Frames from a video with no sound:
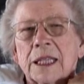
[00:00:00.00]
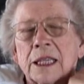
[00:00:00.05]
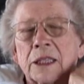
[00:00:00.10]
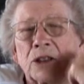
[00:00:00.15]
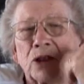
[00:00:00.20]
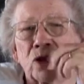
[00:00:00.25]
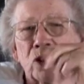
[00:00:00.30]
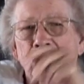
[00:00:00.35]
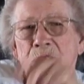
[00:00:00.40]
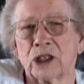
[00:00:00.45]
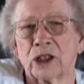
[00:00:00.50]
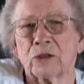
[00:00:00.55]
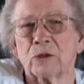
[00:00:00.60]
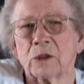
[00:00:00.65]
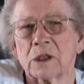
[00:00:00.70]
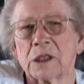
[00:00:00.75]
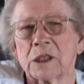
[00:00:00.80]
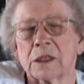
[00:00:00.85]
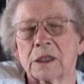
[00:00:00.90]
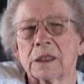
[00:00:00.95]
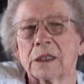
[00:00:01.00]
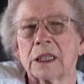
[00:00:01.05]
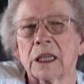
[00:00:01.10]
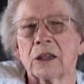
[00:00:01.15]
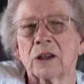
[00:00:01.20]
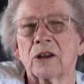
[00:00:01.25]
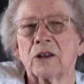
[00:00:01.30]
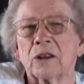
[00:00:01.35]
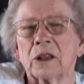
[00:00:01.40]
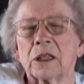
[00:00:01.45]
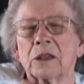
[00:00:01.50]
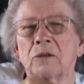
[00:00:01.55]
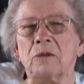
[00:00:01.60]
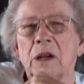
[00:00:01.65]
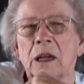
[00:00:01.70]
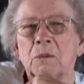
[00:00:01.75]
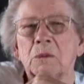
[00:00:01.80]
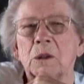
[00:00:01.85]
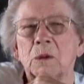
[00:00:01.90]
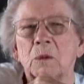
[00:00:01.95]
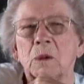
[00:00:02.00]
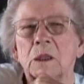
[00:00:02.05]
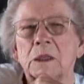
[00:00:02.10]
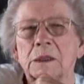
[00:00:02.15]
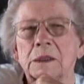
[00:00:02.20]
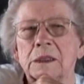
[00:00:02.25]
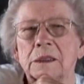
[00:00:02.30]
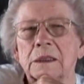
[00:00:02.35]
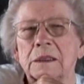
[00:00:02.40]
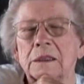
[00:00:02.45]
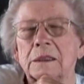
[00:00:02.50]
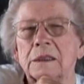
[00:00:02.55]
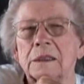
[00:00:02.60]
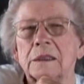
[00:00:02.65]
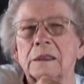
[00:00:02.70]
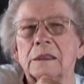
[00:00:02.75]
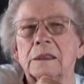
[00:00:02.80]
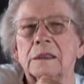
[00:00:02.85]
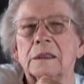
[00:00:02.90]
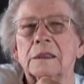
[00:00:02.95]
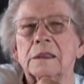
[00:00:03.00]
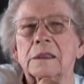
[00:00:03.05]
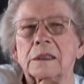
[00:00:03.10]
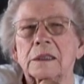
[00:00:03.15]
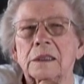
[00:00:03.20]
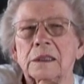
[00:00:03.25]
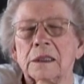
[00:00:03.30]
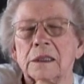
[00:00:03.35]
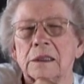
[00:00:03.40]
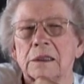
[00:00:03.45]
then Georgia was younger than Raymond was. Mm-hmm.